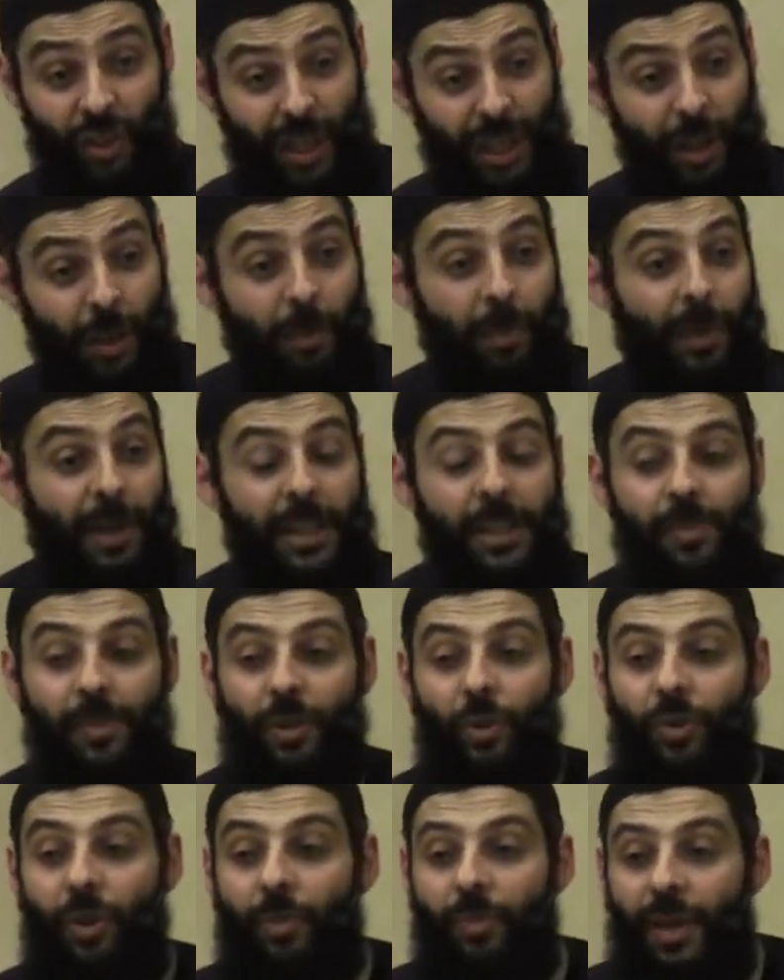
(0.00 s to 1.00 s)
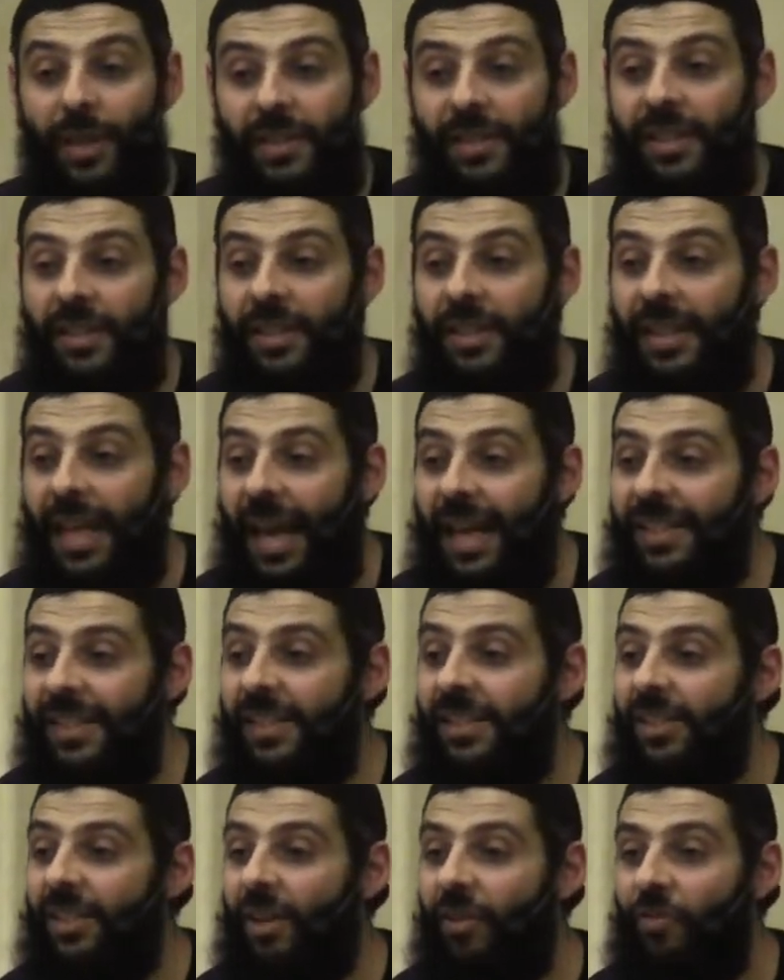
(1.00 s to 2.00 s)
Dhikr brings me to the present. The
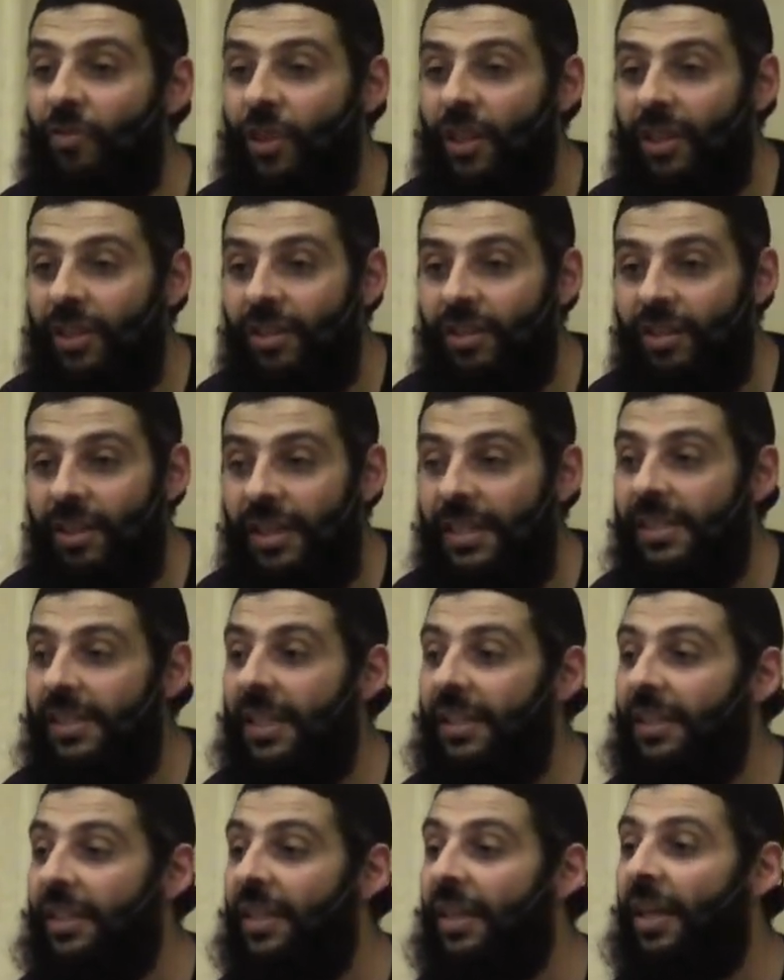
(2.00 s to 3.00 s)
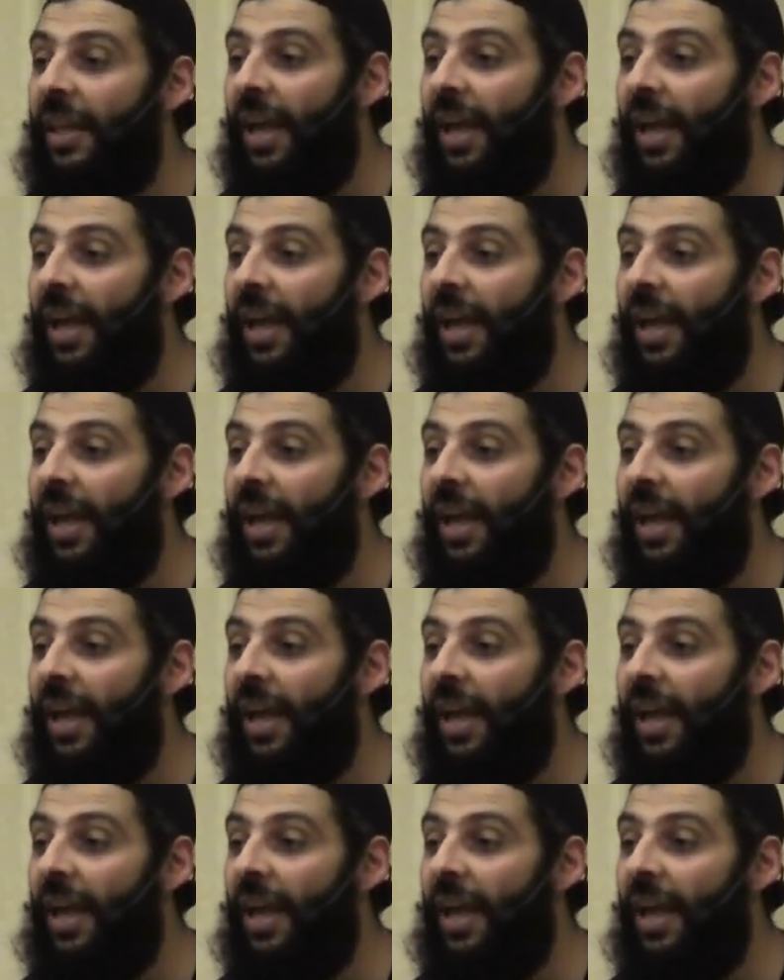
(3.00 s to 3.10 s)
essence of dhikr is that